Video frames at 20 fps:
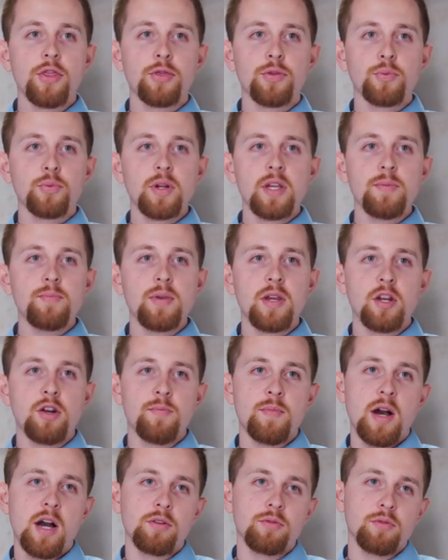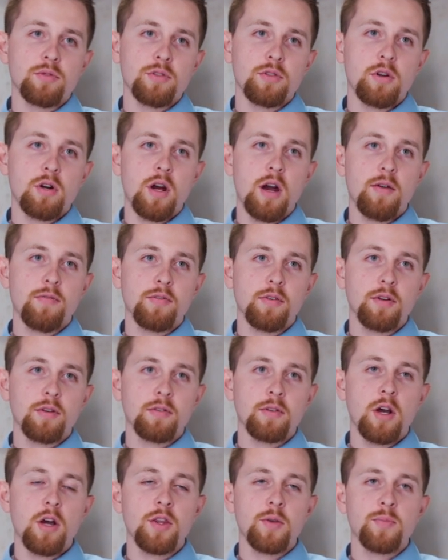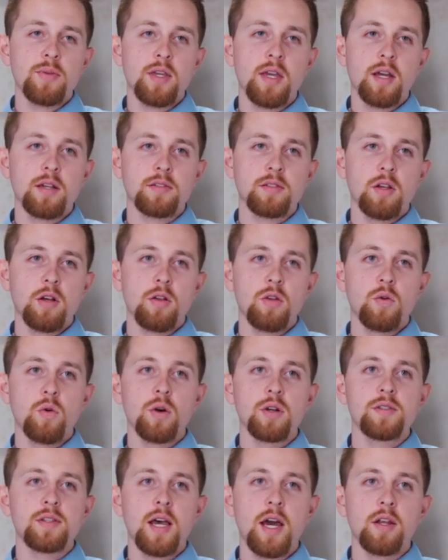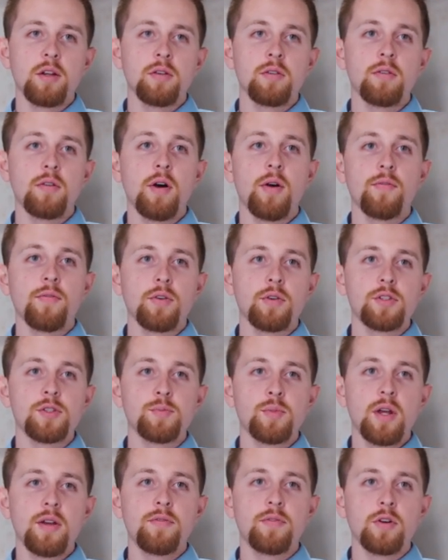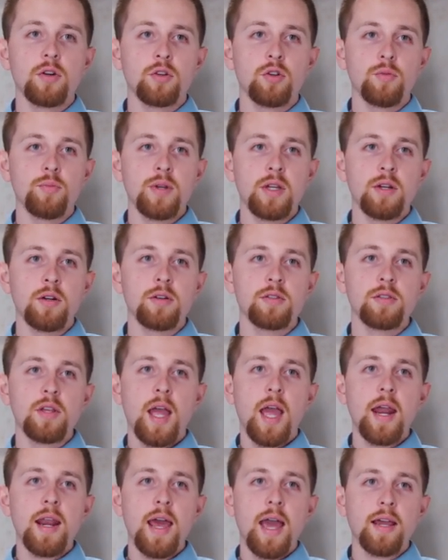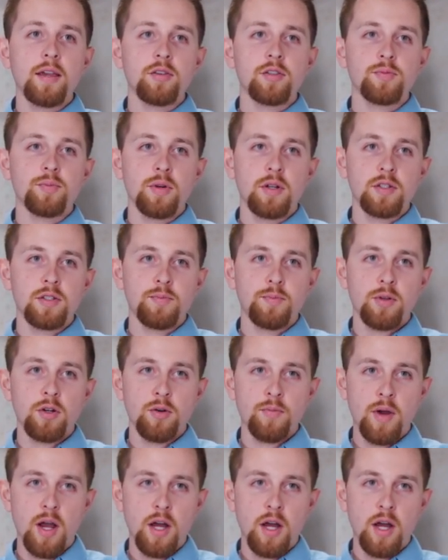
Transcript: three beater modules are offered on the PXL, horizontal, VertiSpread vertical beaters, and AccuSpread spinner